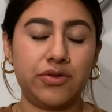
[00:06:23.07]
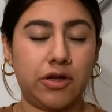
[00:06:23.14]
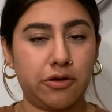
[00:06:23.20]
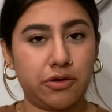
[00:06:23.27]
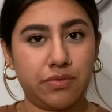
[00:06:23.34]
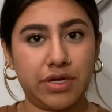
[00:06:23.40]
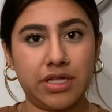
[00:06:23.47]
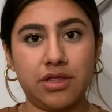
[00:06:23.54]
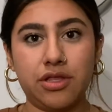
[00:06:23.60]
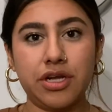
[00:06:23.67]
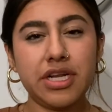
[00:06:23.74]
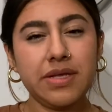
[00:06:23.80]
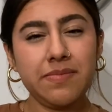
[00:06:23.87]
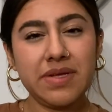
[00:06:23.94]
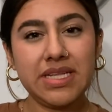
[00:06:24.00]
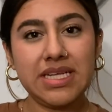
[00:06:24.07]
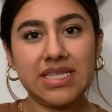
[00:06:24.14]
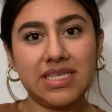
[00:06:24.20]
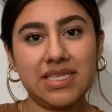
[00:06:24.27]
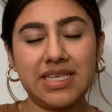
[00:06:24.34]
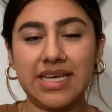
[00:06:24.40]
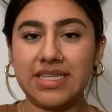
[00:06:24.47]
or I would work 30 minutes
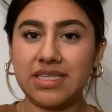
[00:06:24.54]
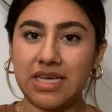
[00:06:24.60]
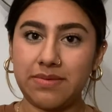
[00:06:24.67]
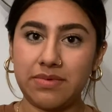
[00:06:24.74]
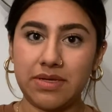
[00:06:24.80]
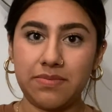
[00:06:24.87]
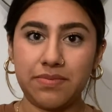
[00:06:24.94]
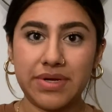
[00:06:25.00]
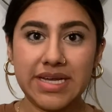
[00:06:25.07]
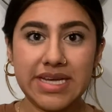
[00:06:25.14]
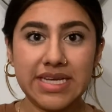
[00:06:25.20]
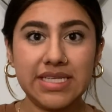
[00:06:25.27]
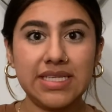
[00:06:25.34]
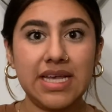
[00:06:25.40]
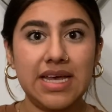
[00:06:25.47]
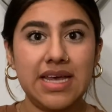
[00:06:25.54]
and take 10-minute breaks.